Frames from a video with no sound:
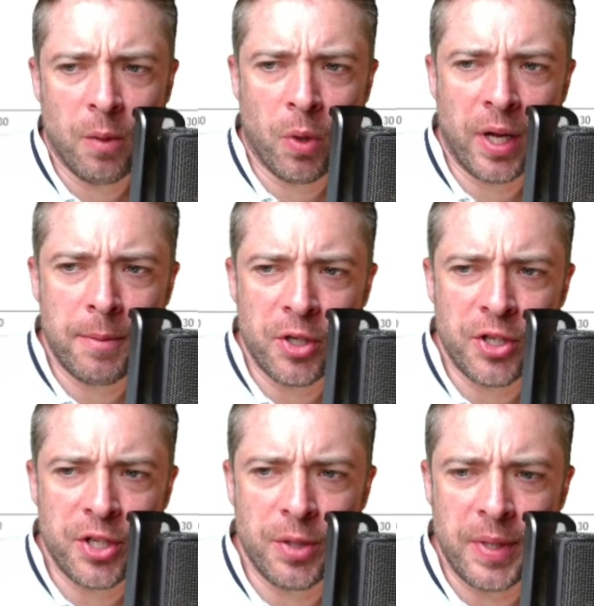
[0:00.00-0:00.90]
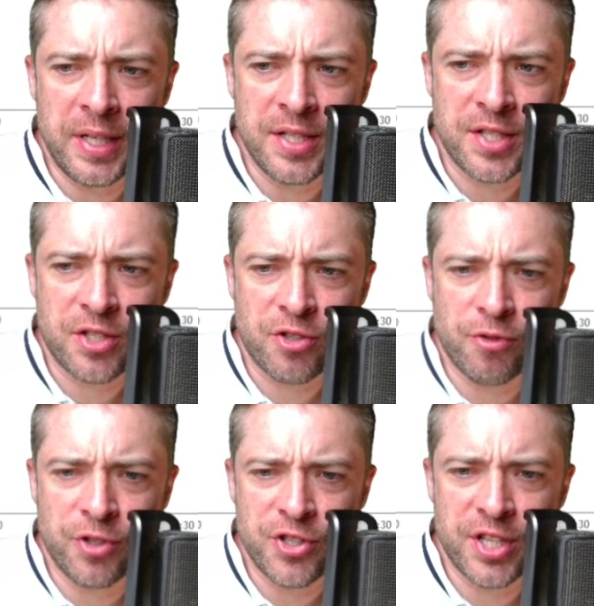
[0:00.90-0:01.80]
What I'm going to do is
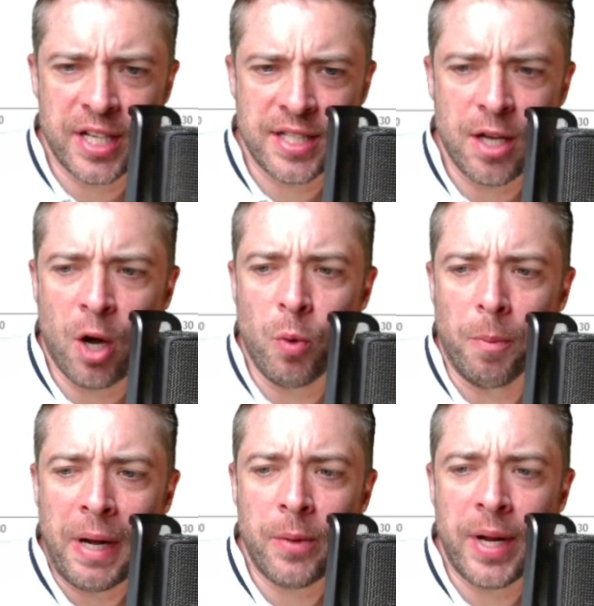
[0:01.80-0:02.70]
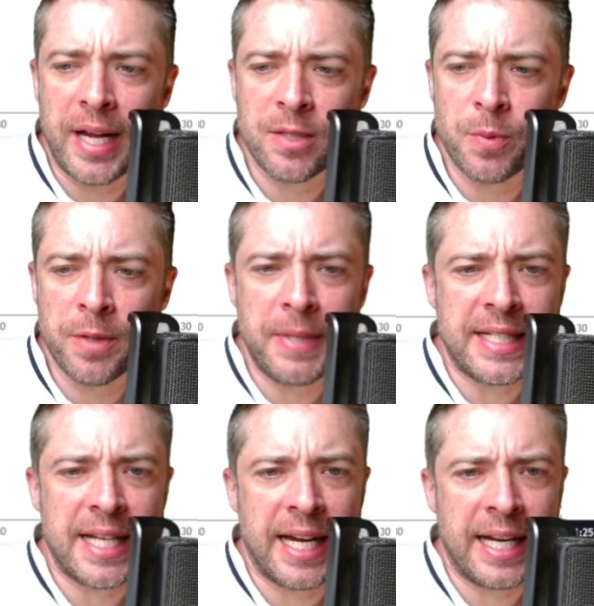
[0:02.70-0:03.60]
scrunch this. Oh, by the way, it's worth me
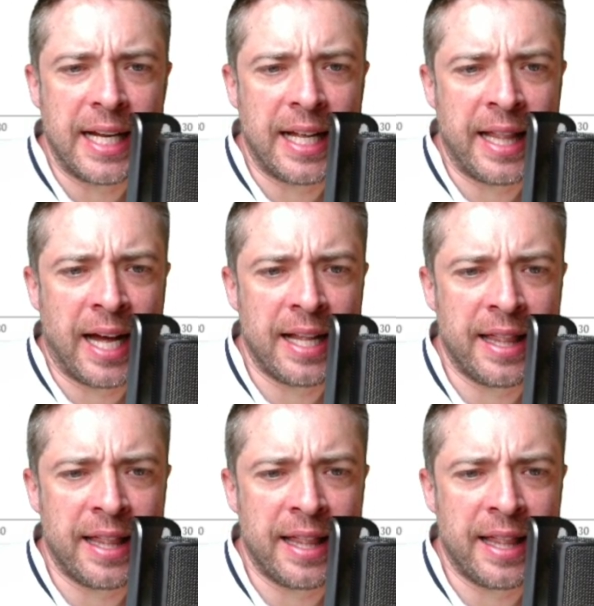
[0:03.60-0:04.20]
saying that